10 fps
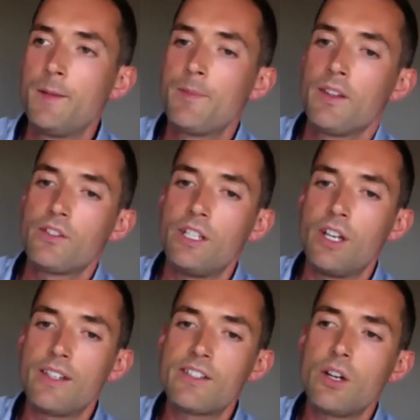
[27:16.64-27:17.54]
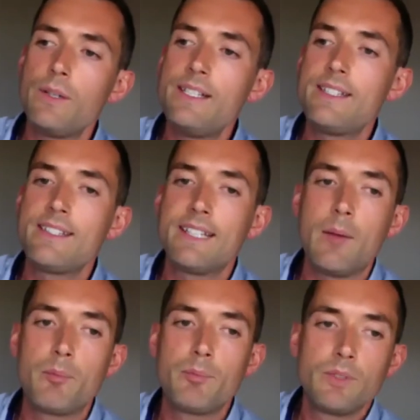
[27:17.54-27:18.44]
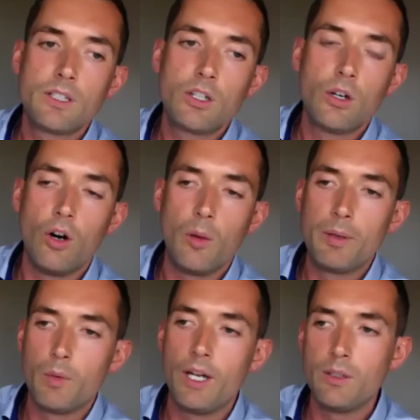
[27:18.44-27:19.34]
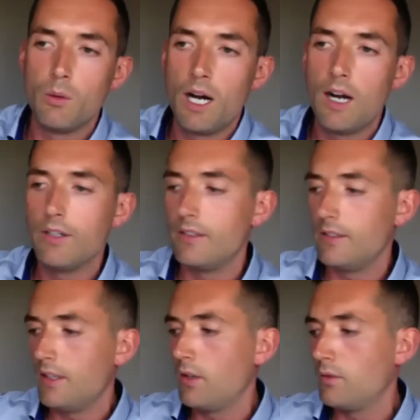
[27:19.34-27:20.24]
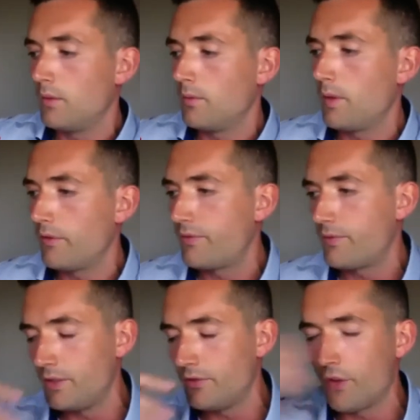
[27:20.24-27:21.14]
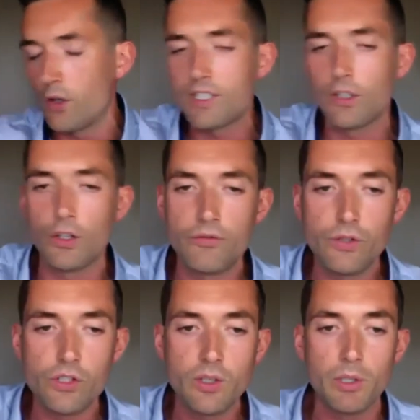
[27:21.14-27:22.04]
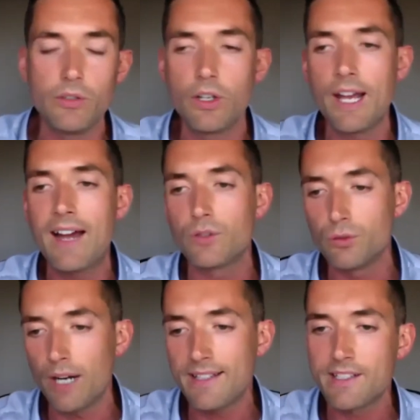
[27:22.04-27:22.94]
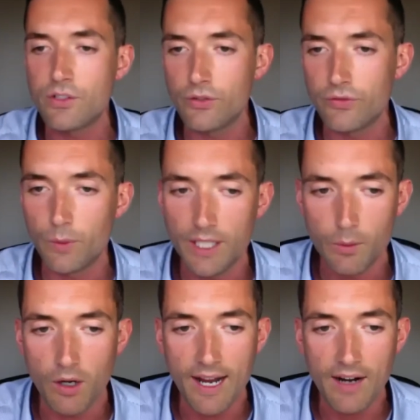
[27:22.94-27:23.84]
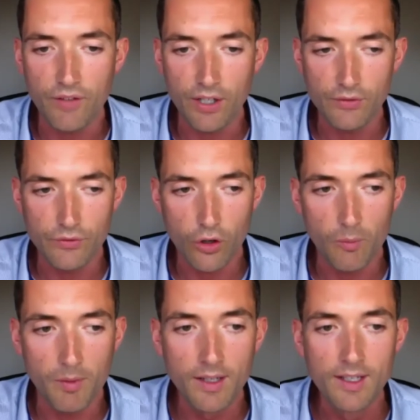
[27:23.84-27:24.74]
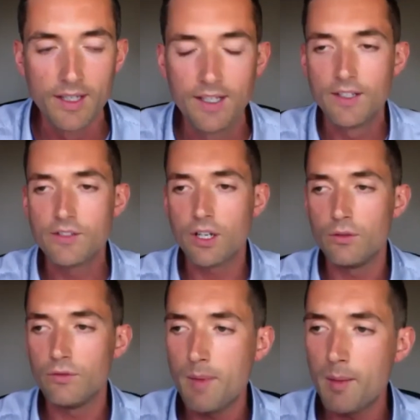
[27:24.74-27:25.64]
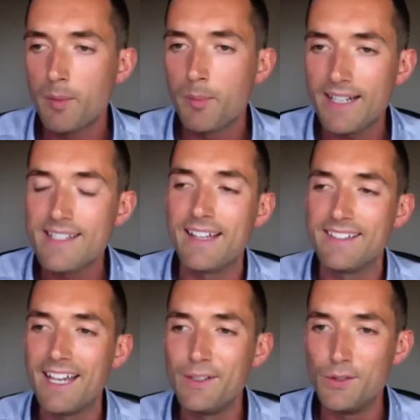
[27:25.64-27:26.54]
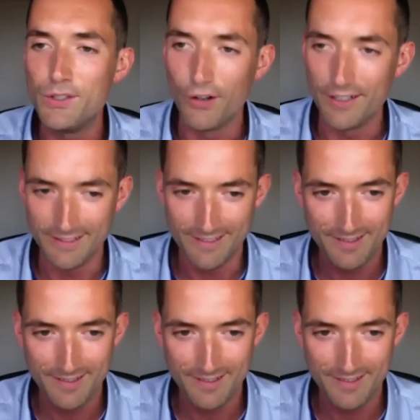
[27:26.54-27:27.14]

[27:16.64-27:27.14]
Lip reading: So, it's so easy to get caught up in where you are and, you're focusing on your future, but you've got to have gratitude for where you are and how far you've come. So remember back to that day you joined.